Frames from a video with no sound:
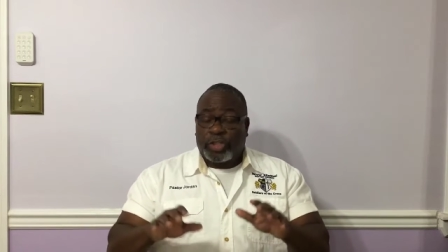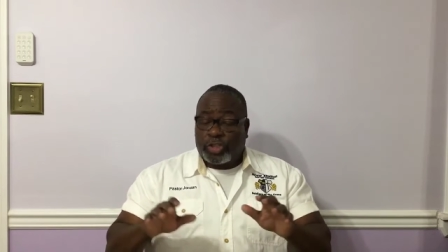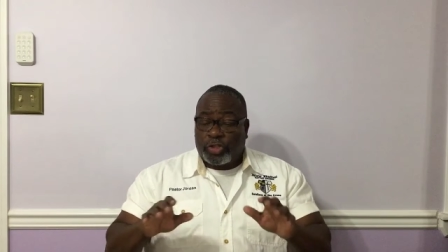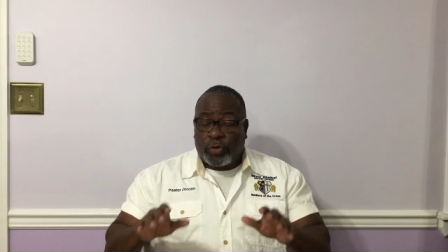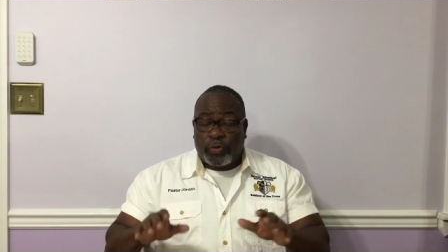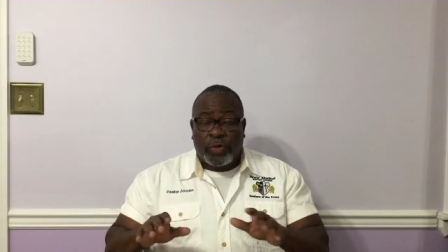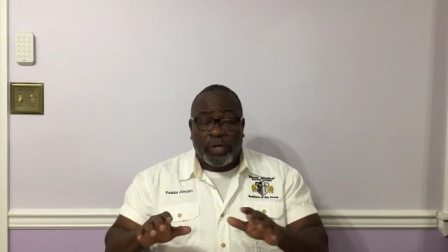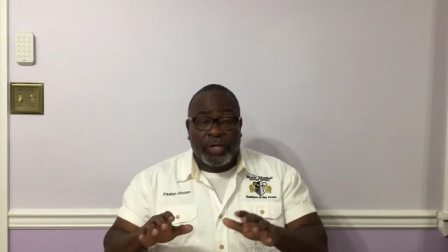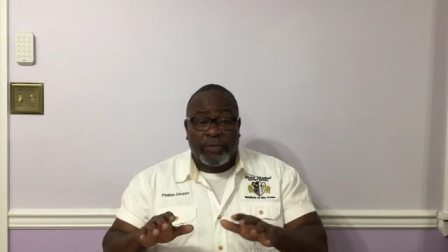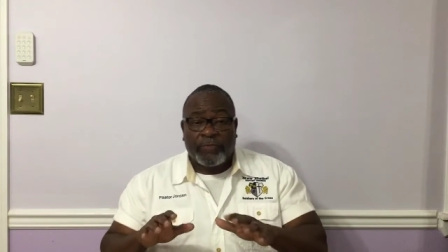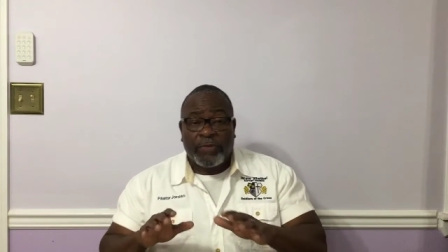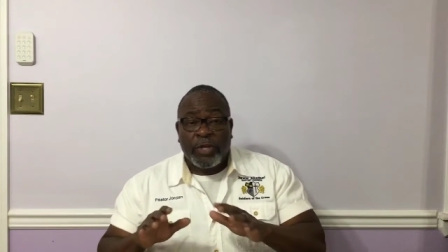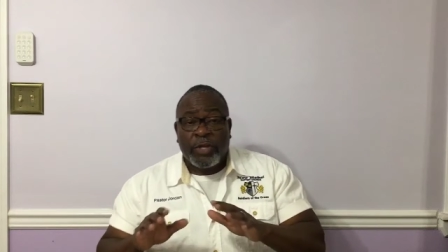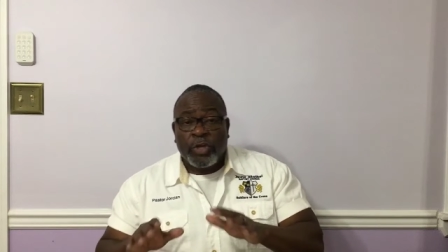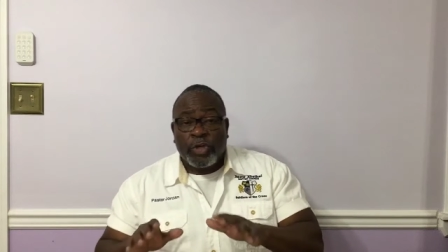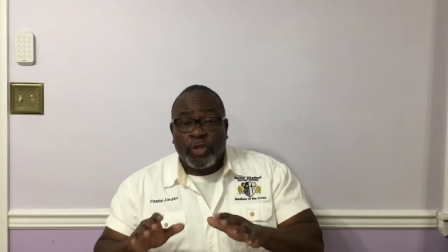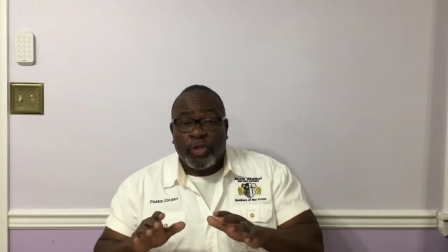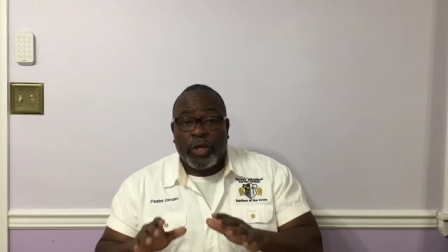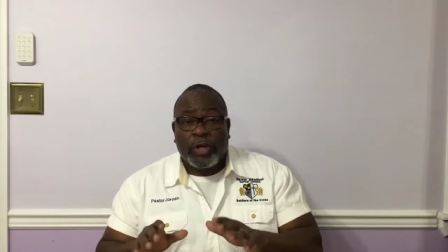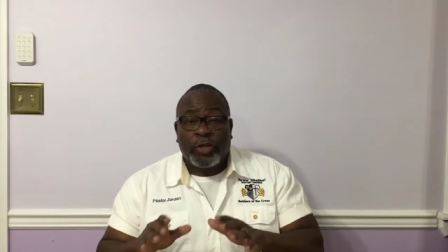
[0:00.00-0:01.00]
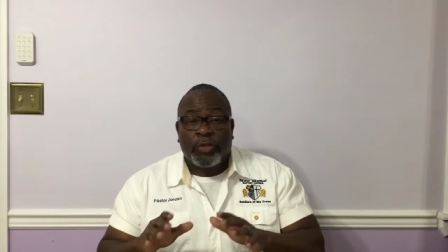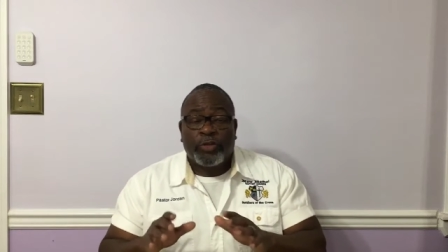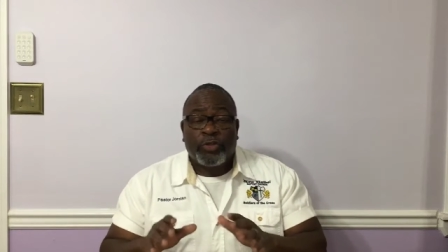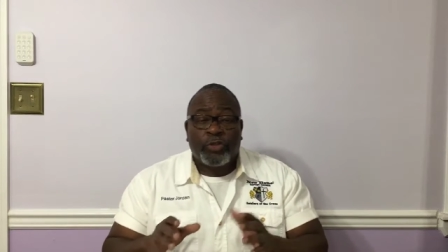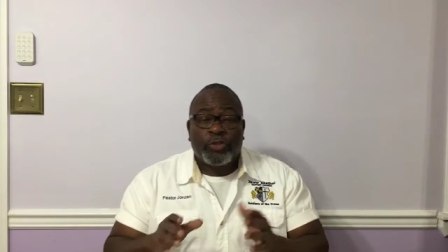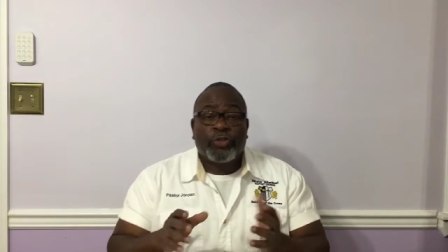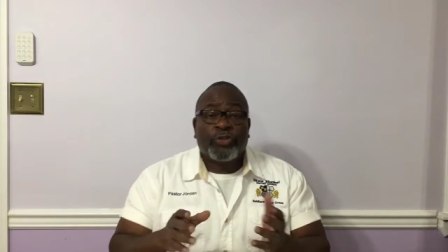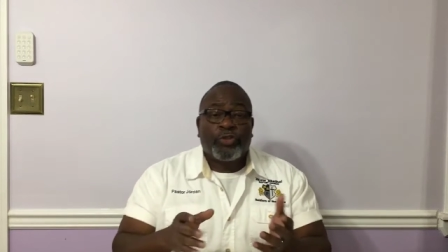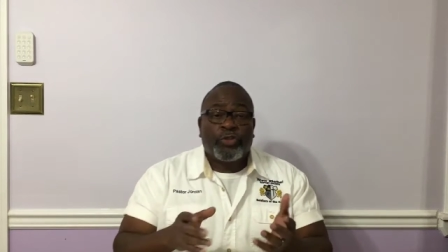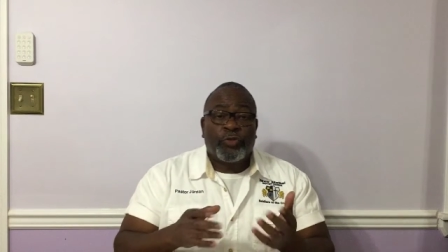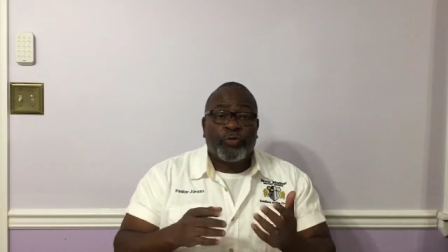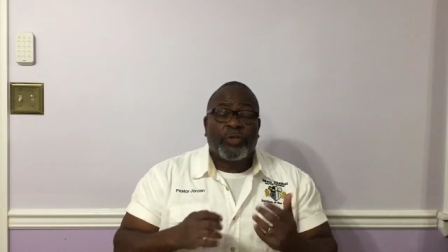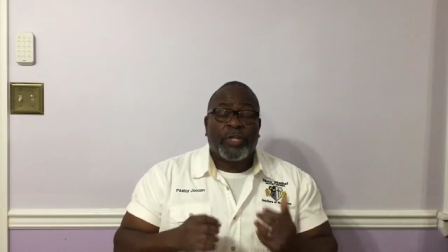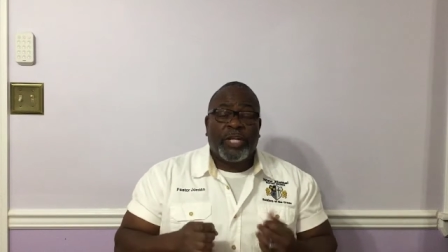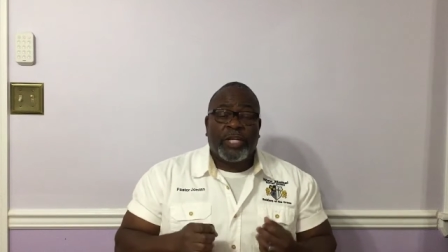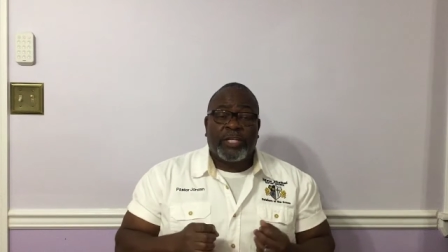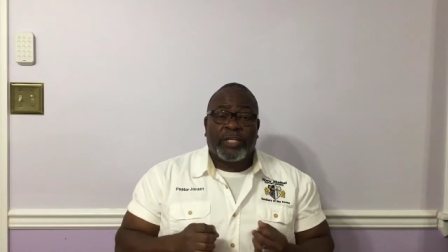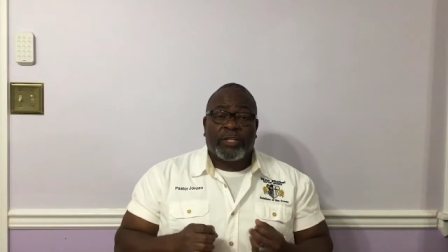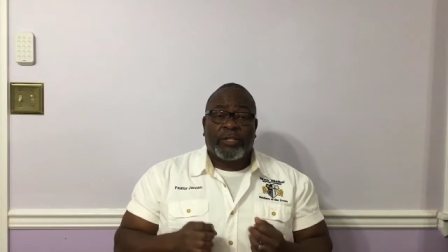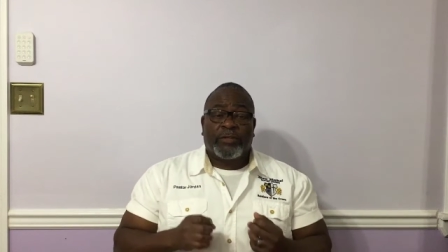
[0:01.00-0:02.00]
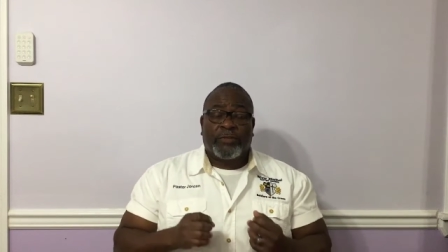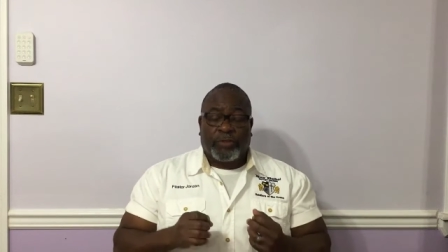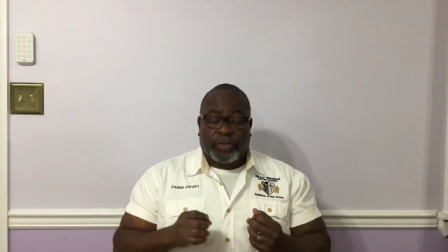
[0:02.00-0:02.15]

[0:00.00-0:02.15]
So if you you, you need to,